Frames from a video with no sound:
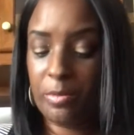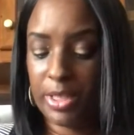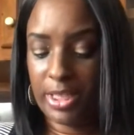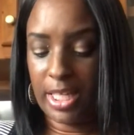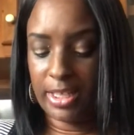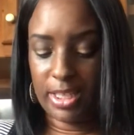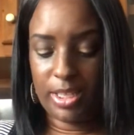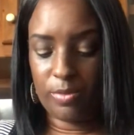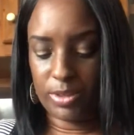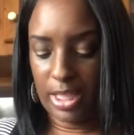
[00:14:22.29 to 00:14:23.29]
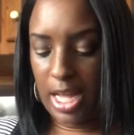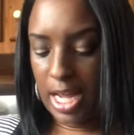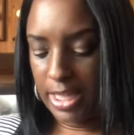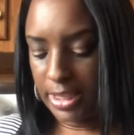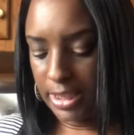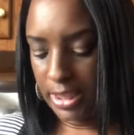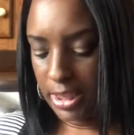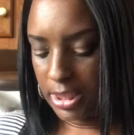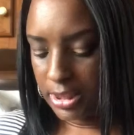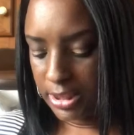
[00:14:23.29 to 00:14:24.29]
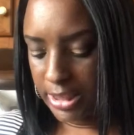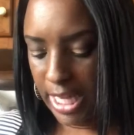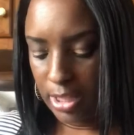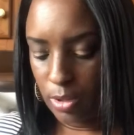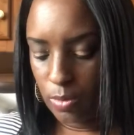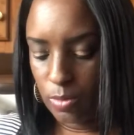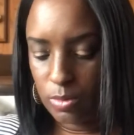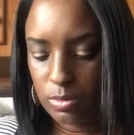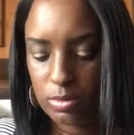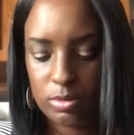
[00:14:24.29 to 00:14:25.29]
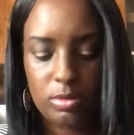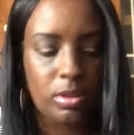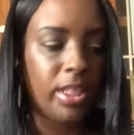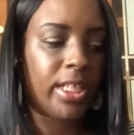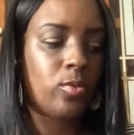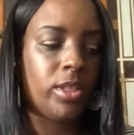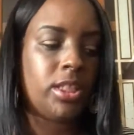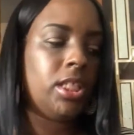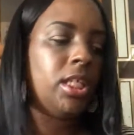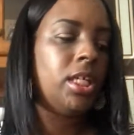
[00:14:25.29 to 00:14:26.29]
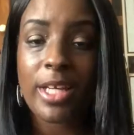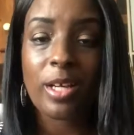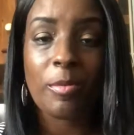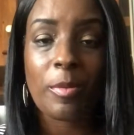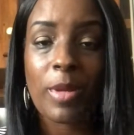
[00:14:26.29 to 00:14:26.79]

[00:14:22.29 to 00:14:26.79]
But I think it was an eyeshadow liquid makeup.